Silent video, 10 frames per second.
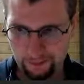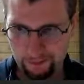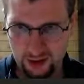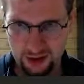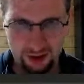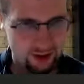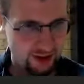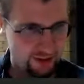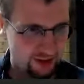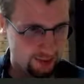You shouldn't
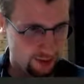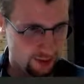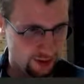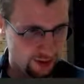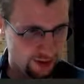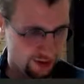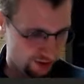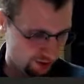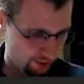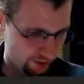have that in prod,
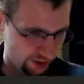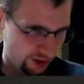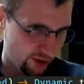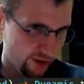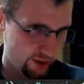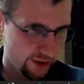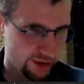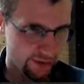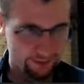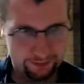but there you have
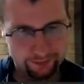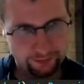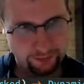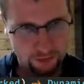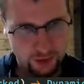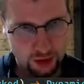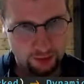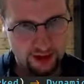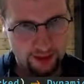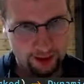it. So what's
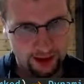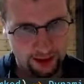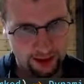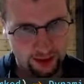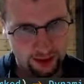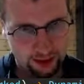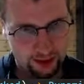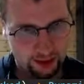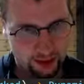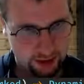happening?
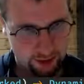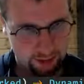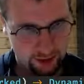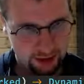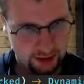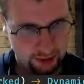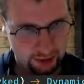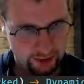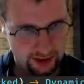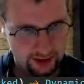Well, I guess we're
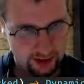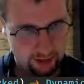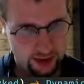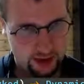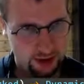dividing somewhere.